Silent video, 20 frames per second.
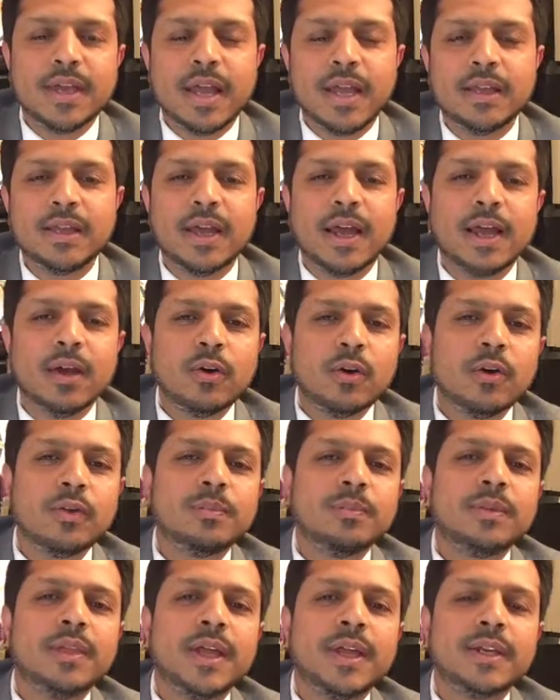And I
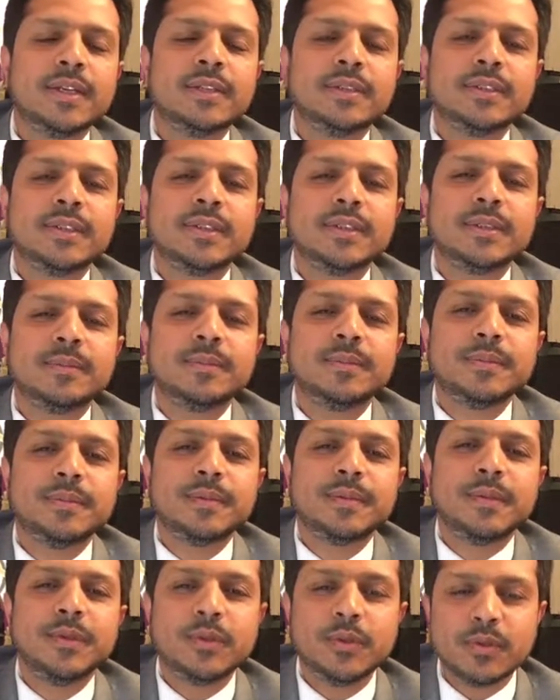hope that
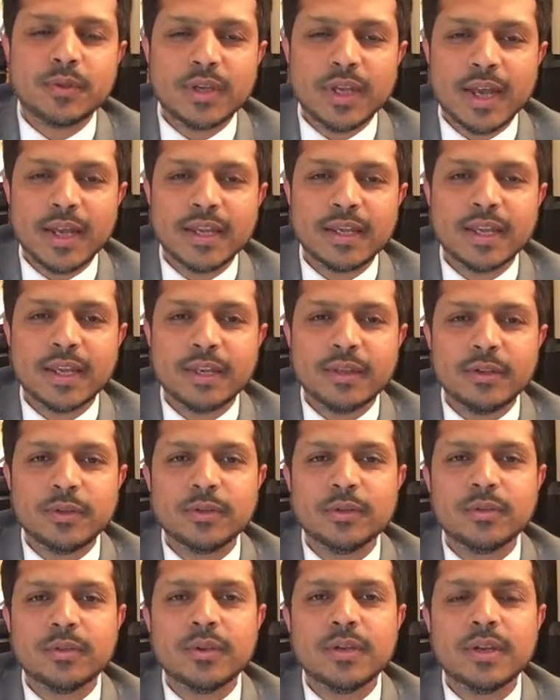you like and
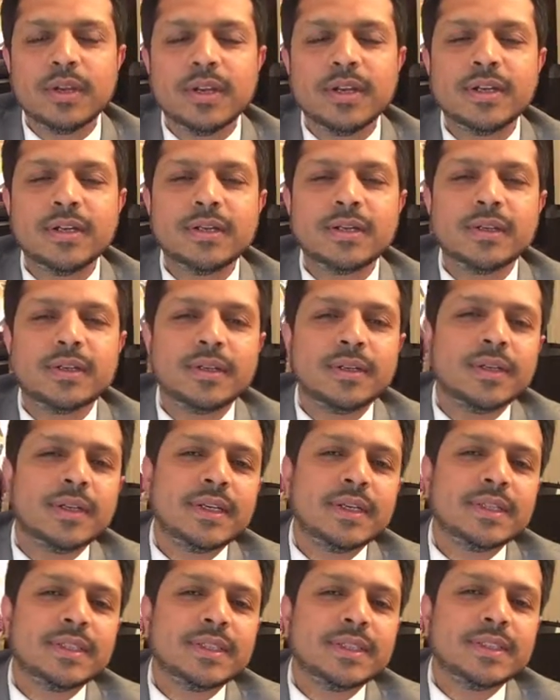you learn
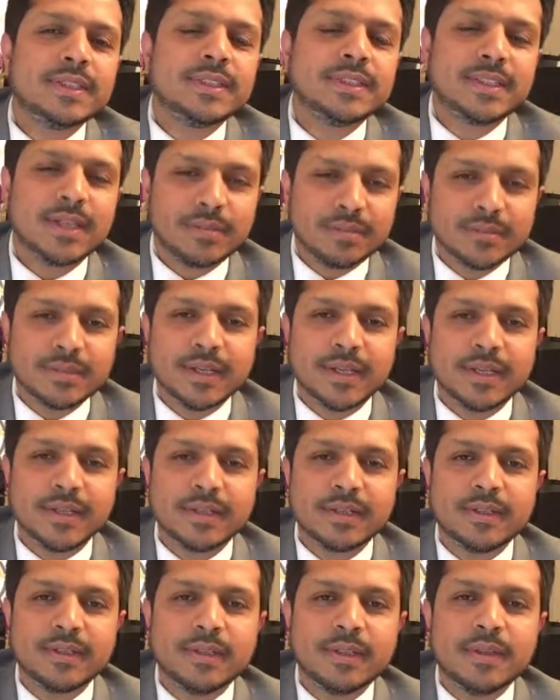
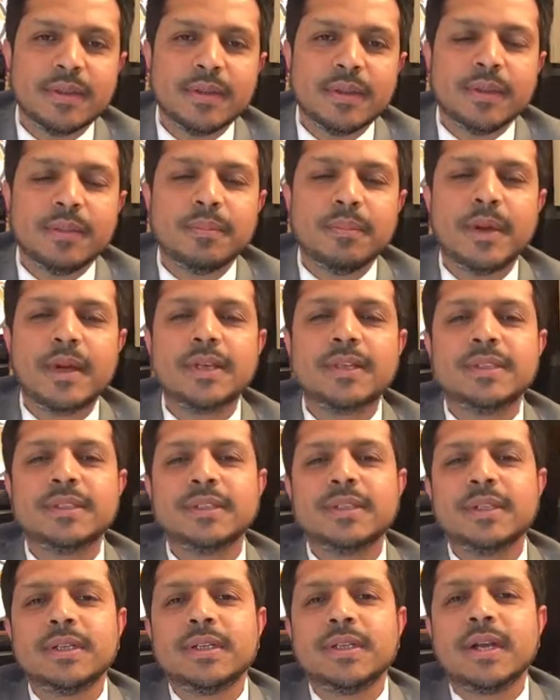something.
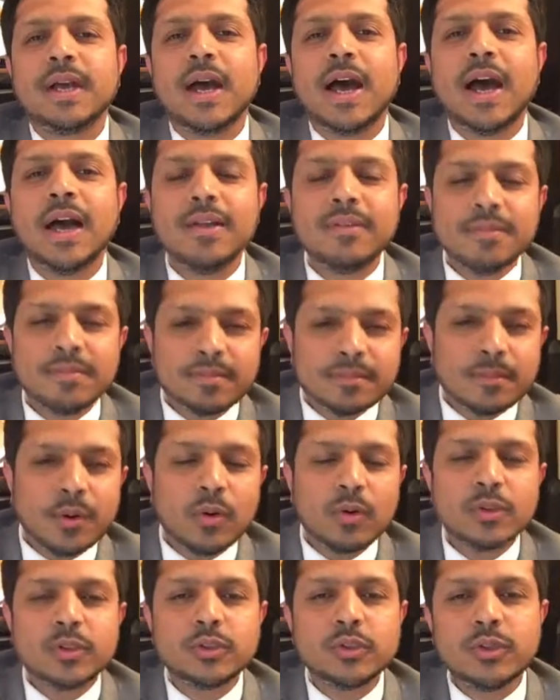But I'm
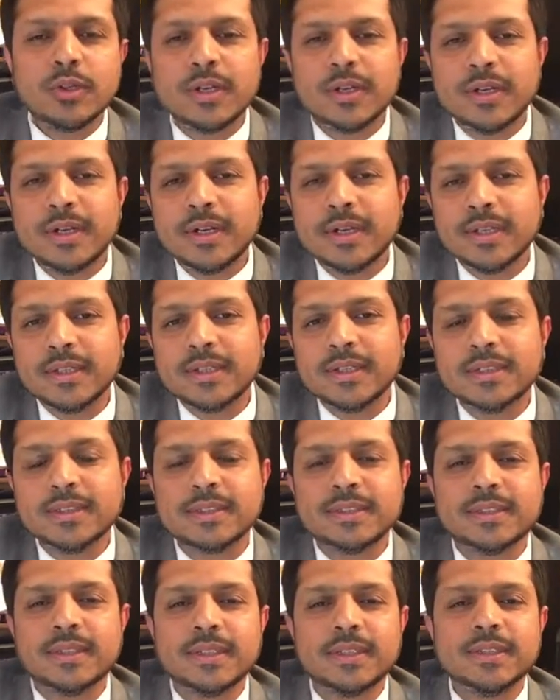also learning
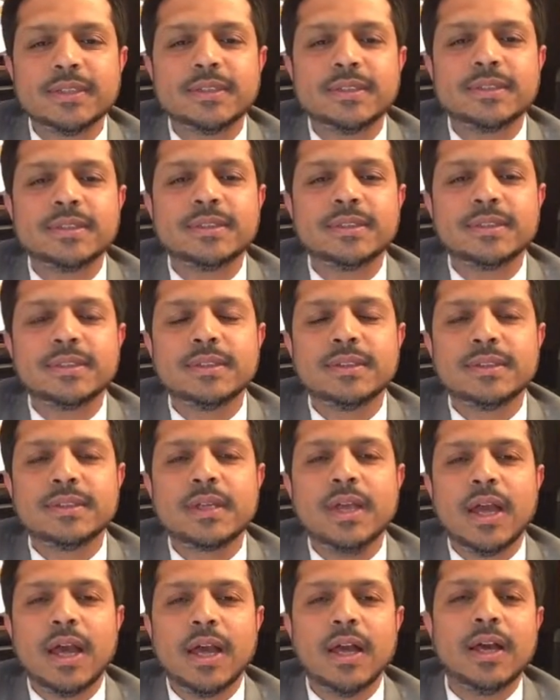these things.
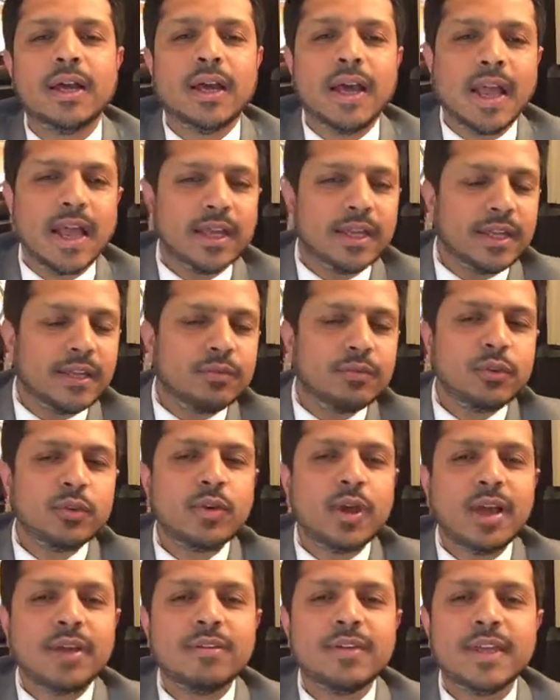And if
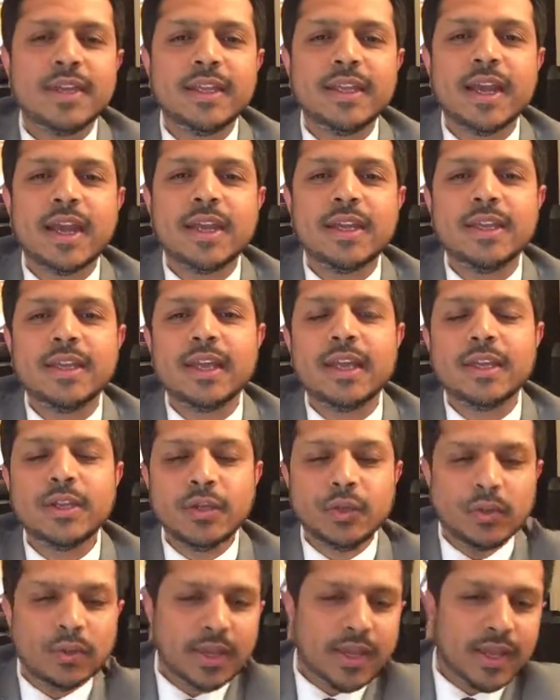you have any idea, you